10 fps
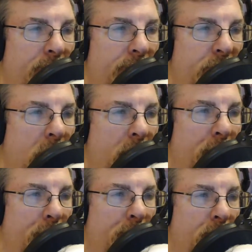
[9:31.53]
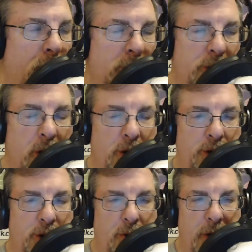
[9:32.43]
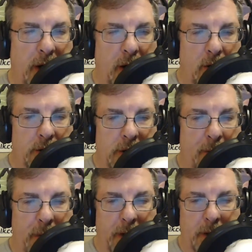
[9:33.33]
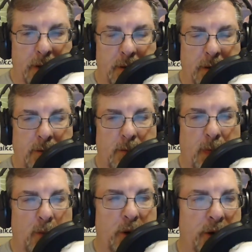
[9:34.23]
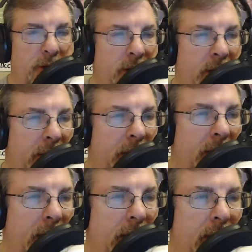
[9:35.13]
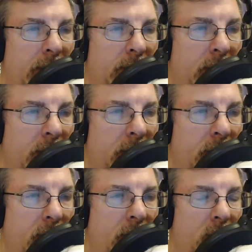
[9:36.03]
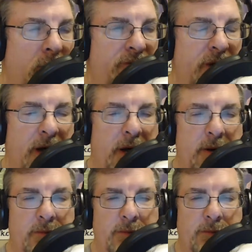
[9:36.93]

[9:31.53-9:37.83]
so we're going to start our show now, our topic with Nick. And we've done